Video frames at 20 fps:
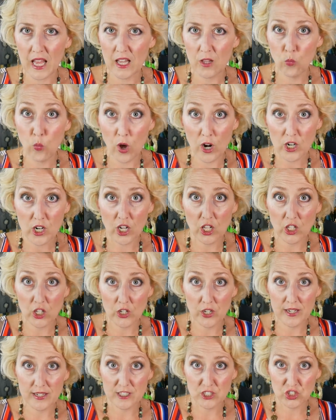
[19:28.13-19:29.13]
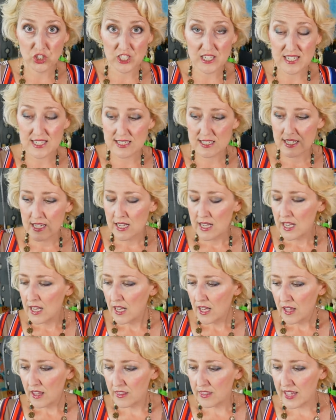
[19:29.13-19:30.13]
a watercolor and a sheet,
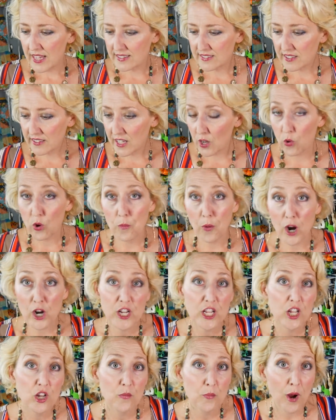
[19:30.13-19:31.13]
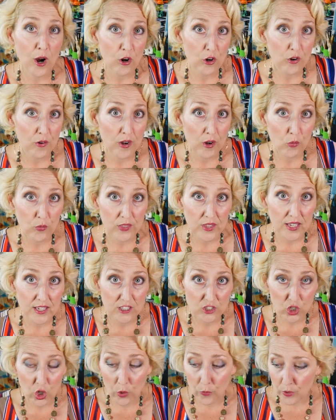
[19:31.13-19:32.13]
they said they were partnering, partnering with
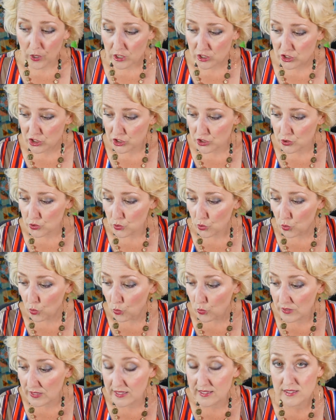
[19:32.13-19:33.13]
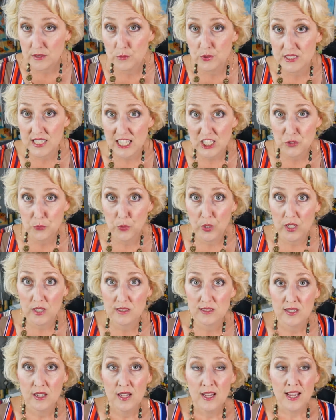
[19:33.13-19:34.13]
Inktober to release some
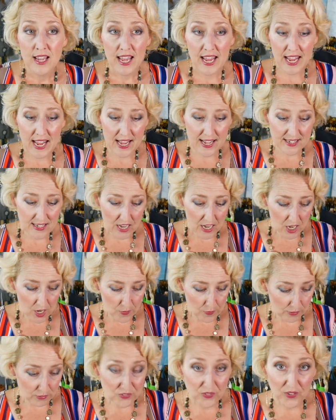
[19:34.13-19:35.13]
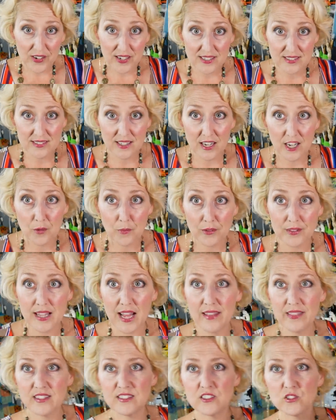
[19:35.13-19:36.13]
sketchbooks. And um, I was very excited about
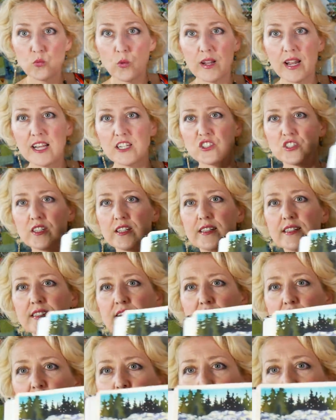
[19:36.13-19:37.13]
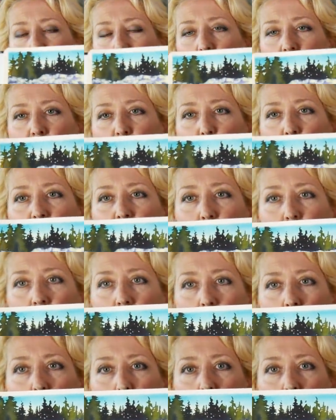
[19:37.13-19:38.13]
that. This is one, actually, this tutorial is going to
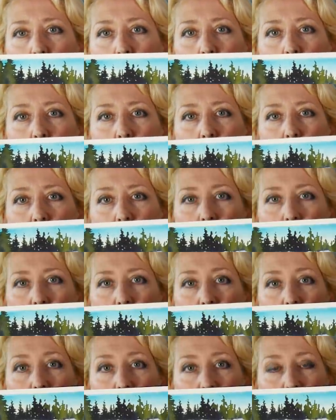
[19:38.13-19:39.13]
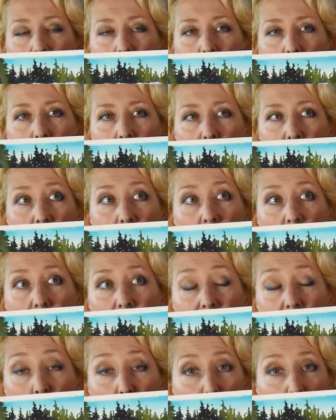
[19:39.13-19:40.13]
be up on Sunday. The uh,
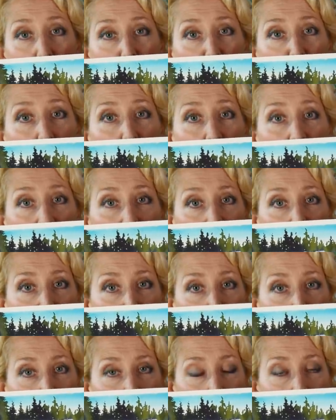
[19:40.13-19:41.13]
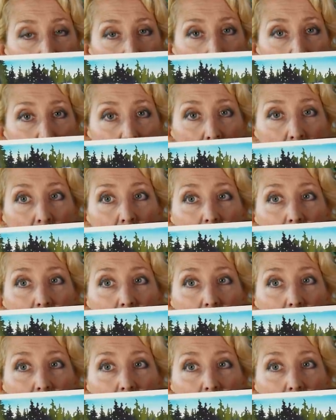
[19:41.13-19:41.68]
time-lapse will be on Sketchbook Sunday,